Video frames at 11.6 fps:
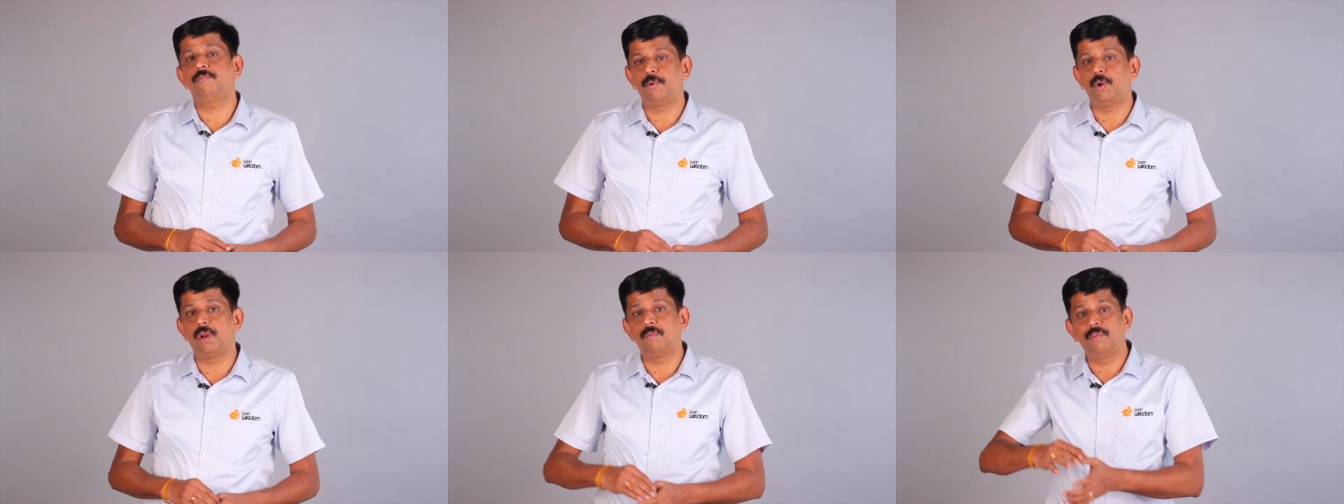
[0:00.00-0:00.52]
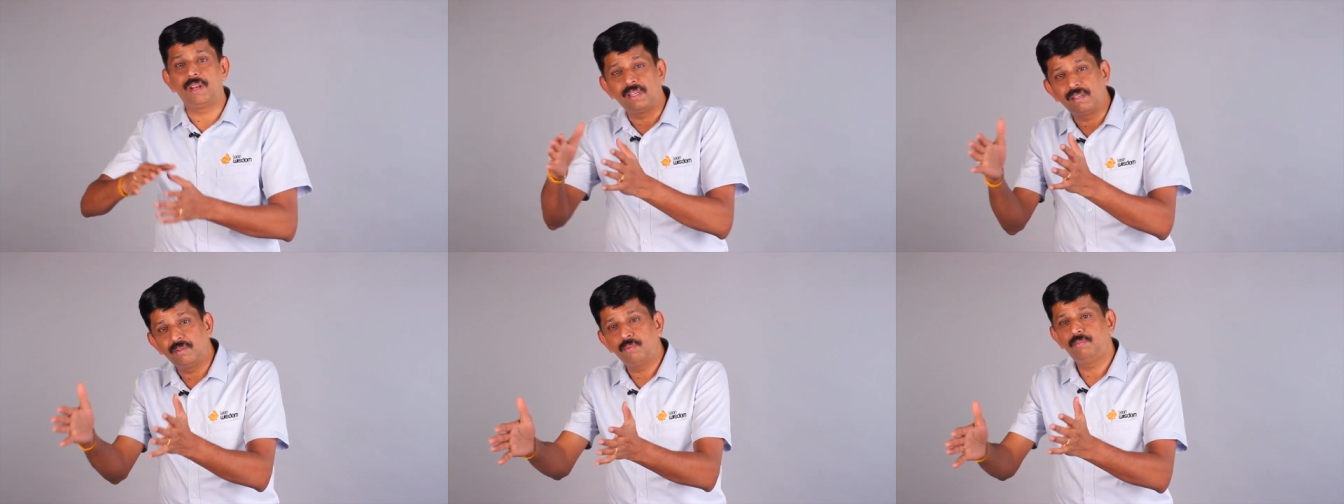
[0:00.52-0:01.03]
program where
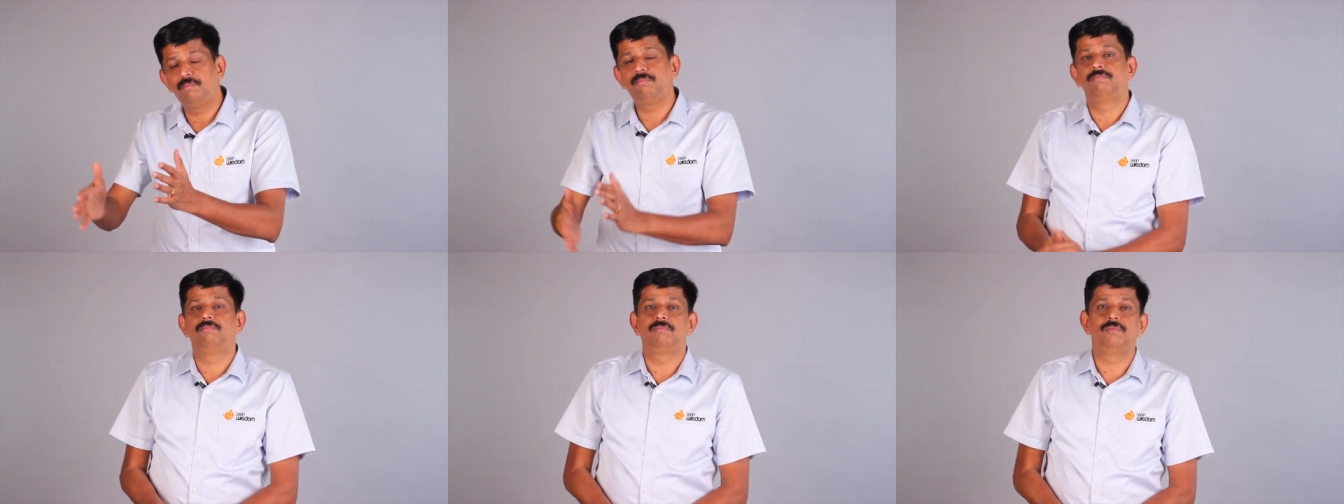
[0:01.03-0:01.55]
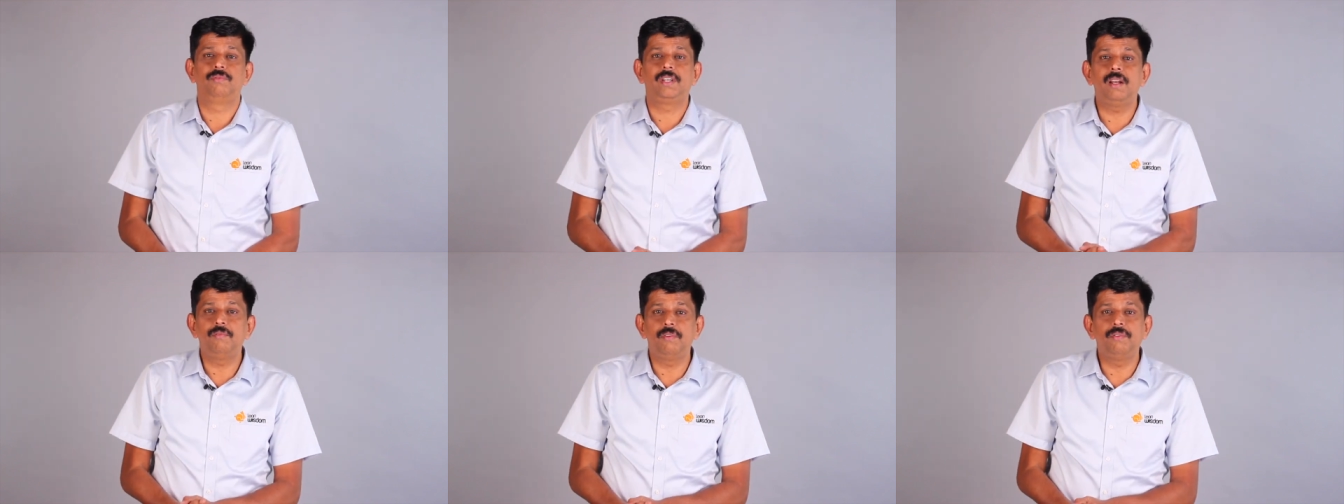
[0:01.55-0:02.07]

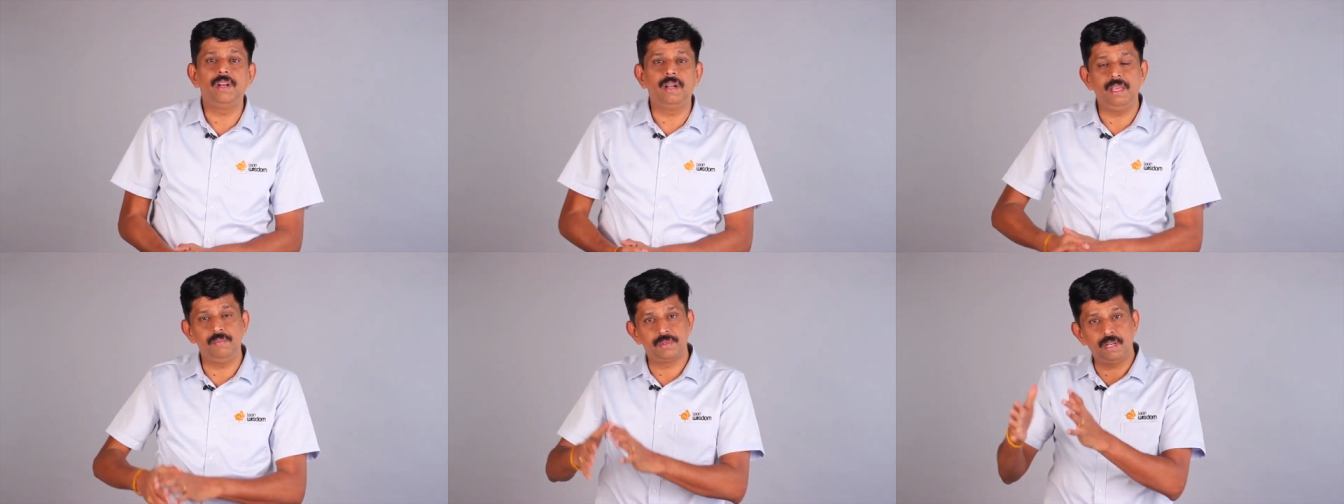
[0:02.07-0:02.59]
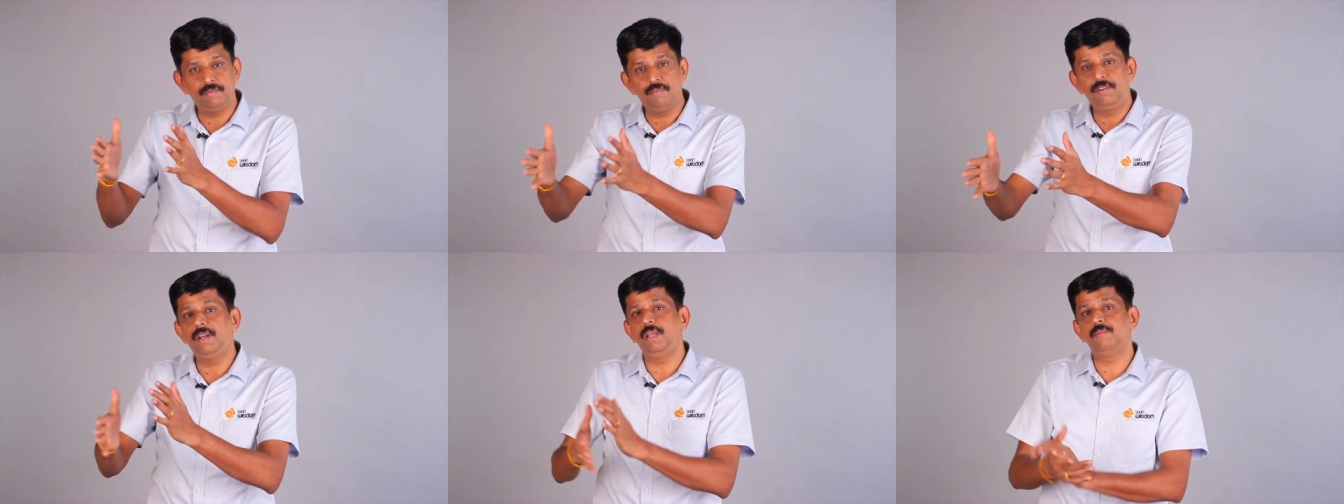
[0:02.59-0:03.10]
10-15 teams,
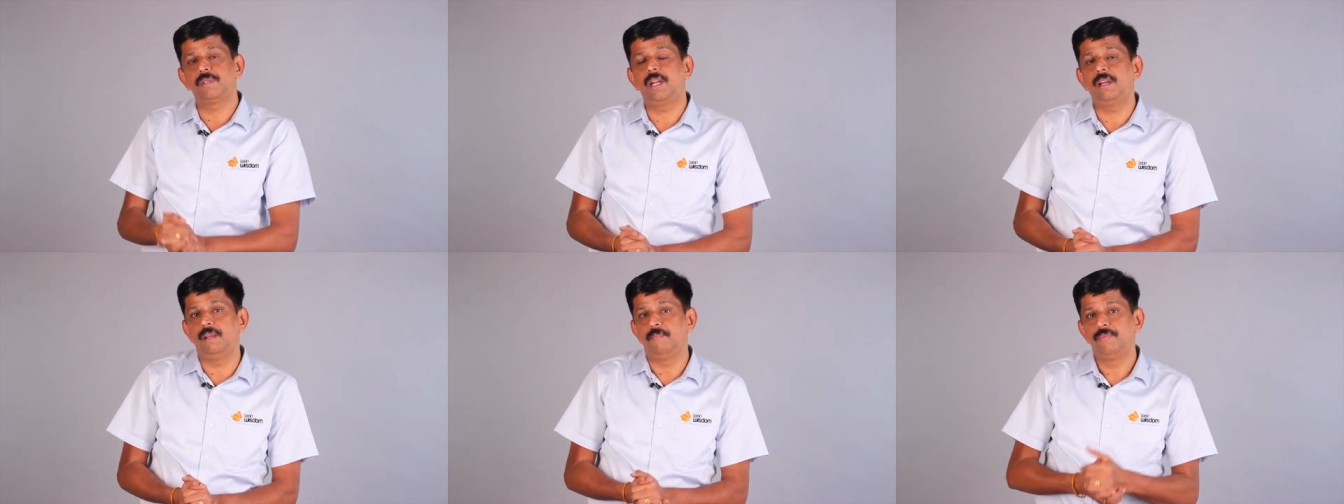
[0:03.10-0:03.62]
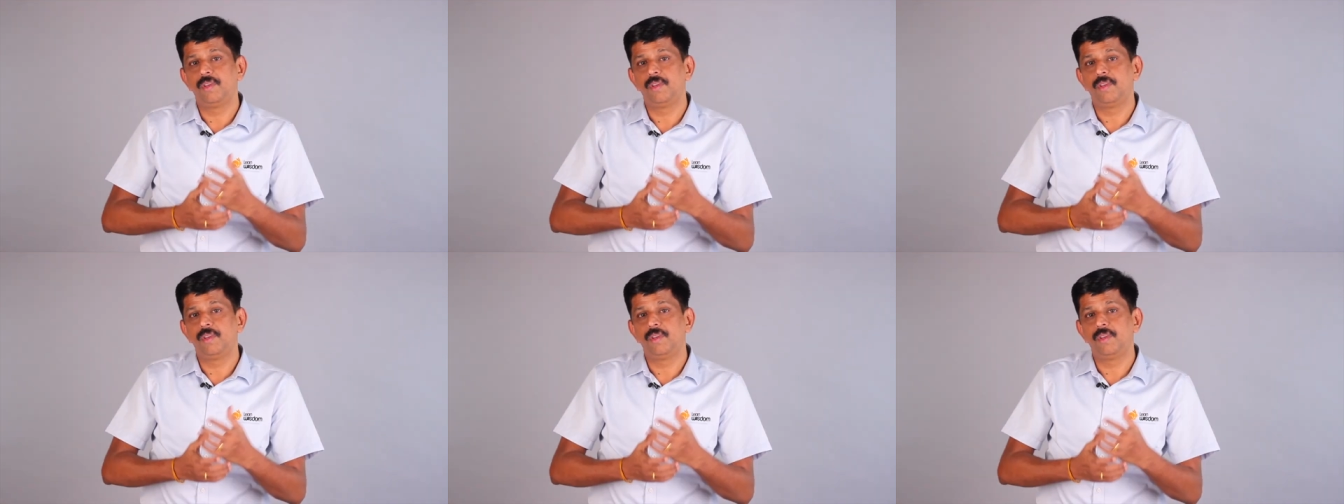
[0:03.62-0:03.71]
15 teams writing